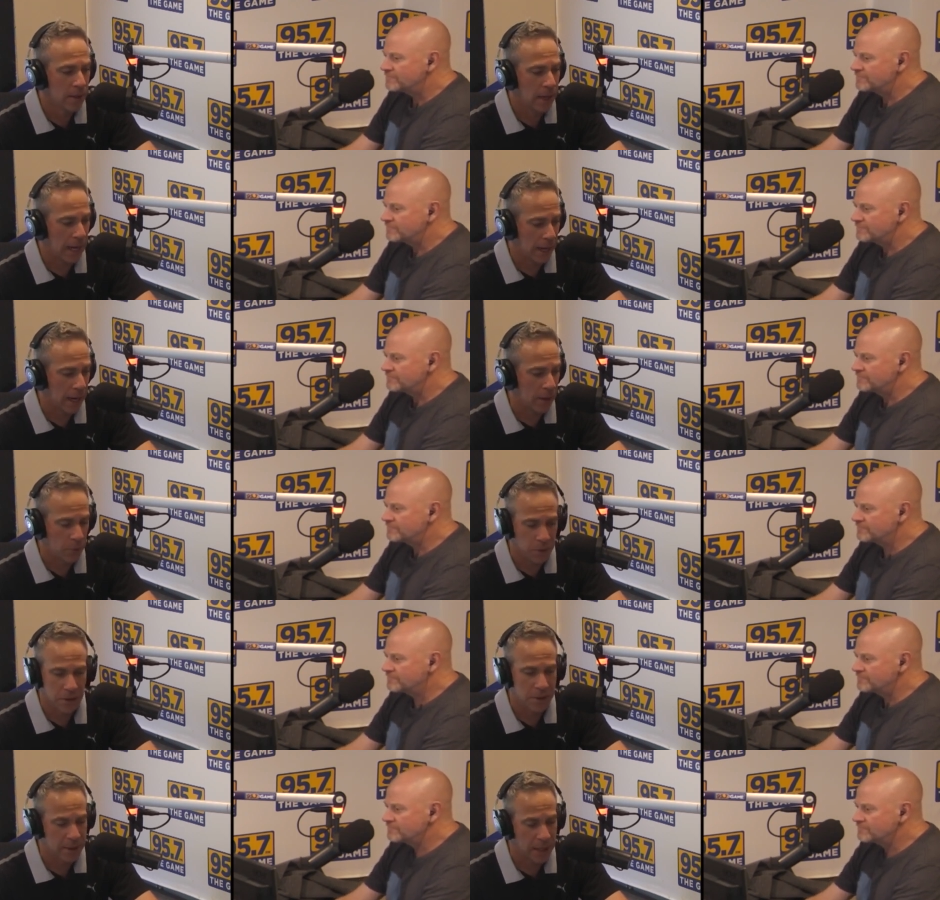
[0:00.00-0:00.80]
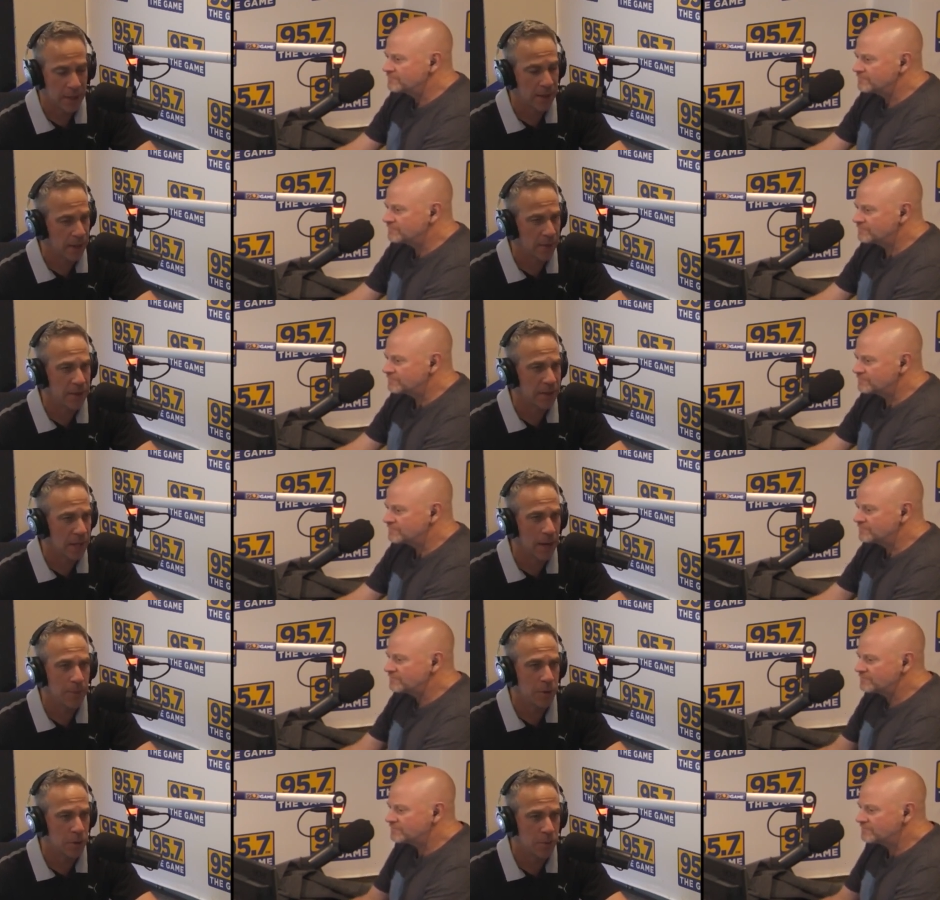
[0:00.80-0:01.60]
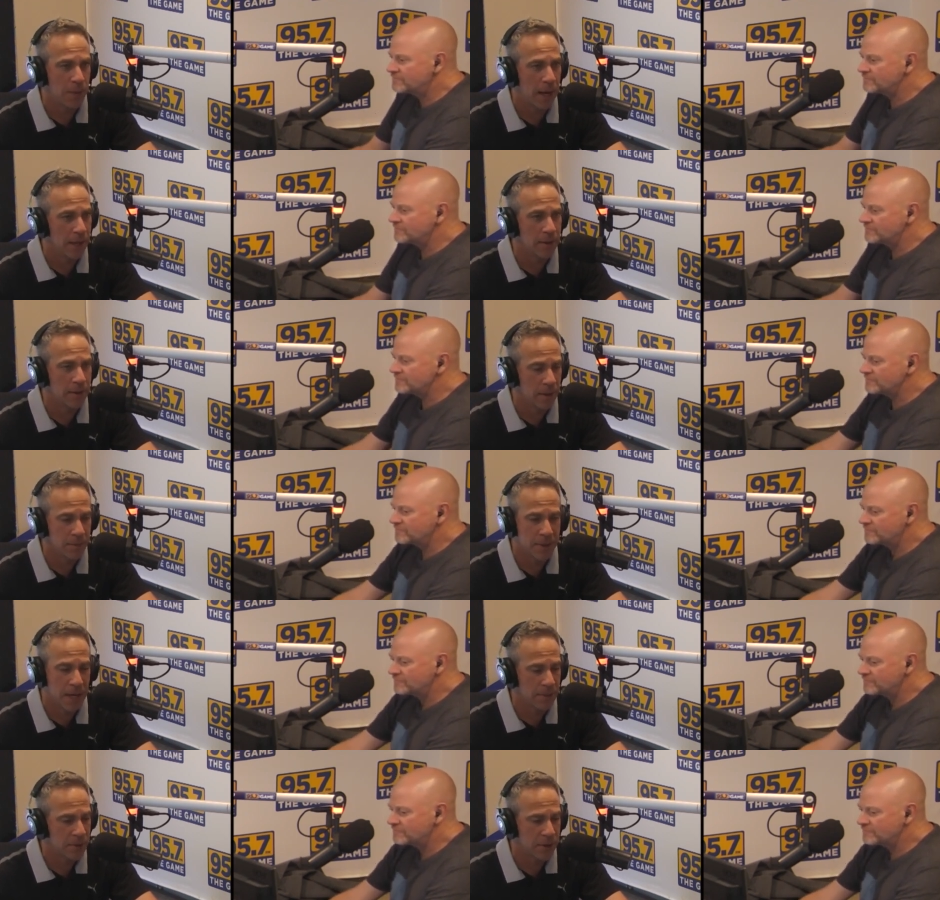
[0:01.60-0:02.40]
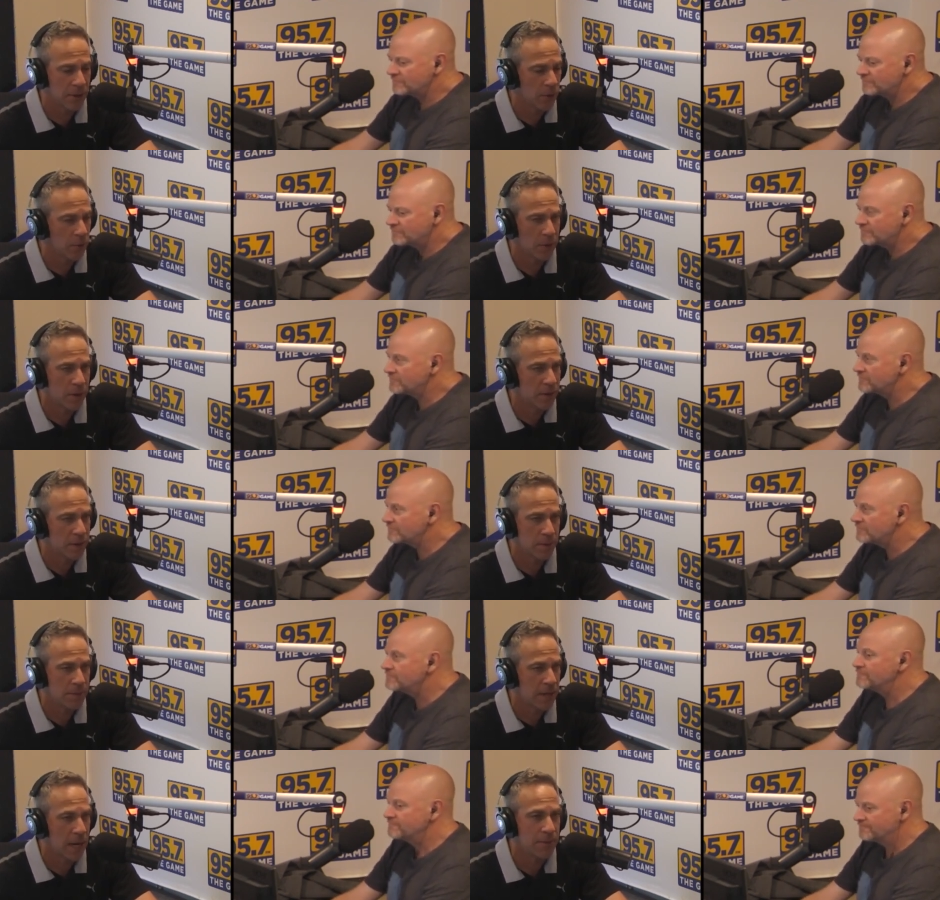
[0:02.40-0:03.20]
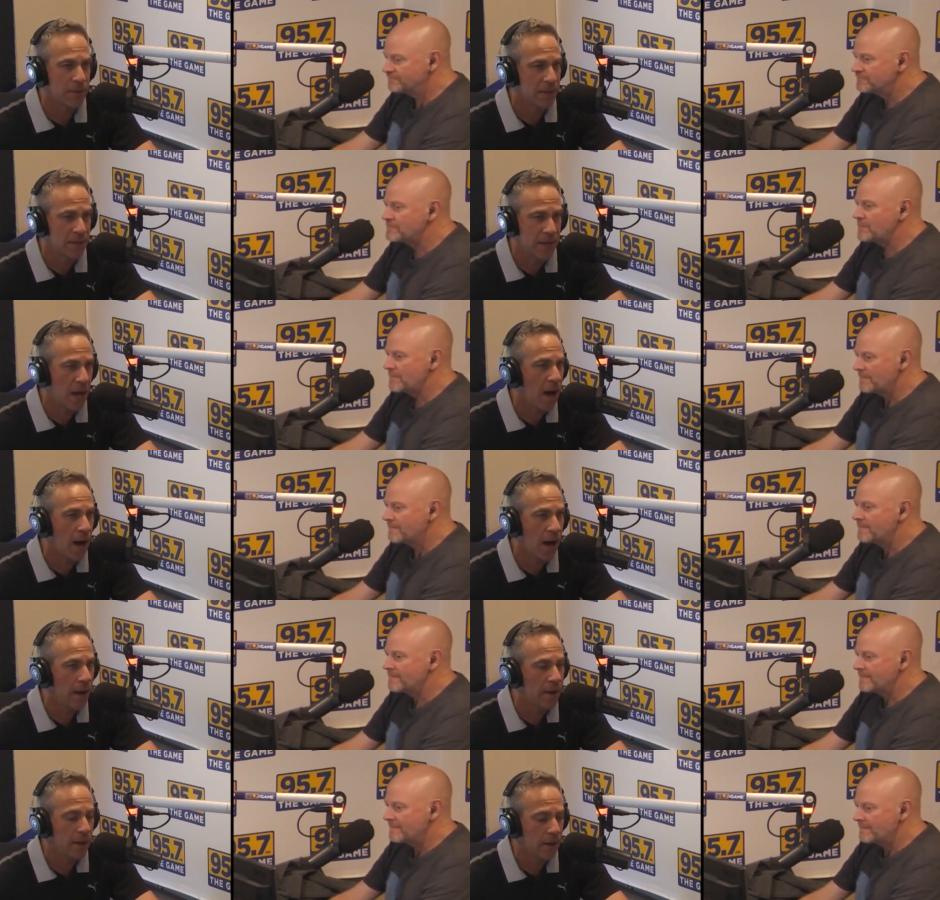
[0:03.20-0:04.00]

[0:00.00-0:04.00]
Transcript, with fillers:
Speaker 1: I, I will say that every time you spend, sometimes it's going to work, sometimes it's not.